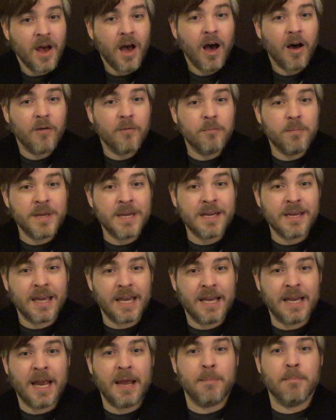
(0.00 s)
of being
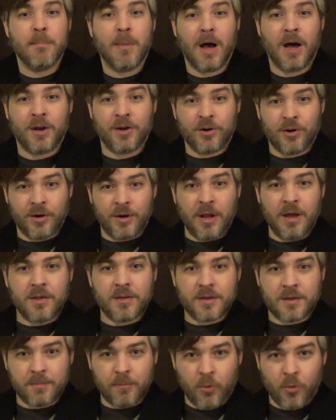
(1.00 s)
in a modern
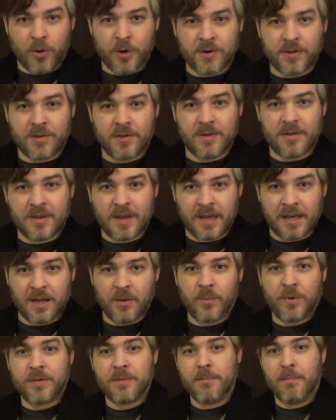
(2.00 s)
sports setting
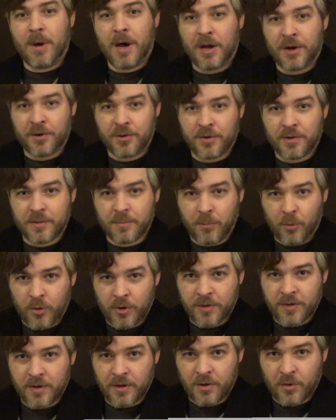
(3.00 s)
with modern
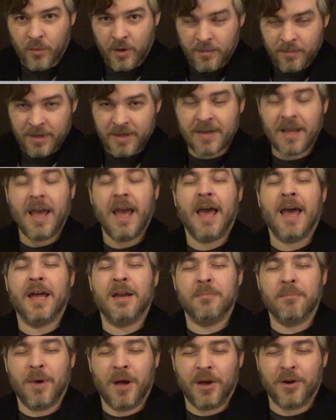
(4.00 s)
sports equipment
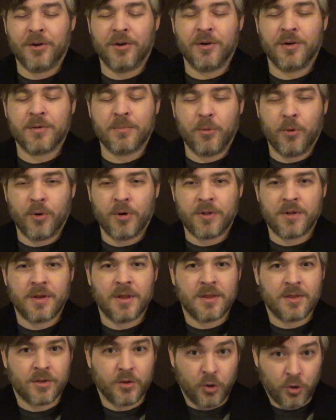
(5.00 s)
and modern sports
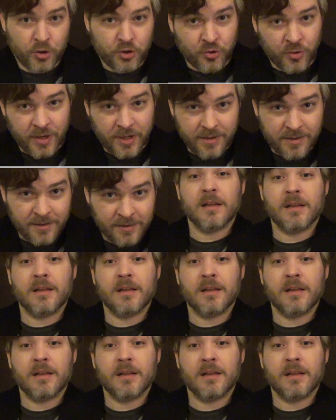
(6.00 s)
surgeries.